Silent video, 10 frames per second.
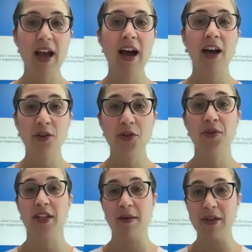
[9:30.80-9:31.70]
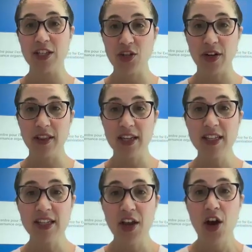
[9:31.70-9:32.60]
How do you demonstrate
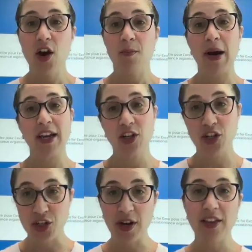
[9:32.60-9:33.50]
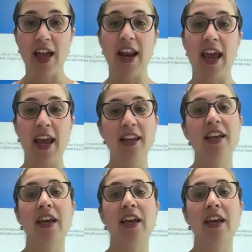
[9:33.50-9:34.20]
this? By ensuring that any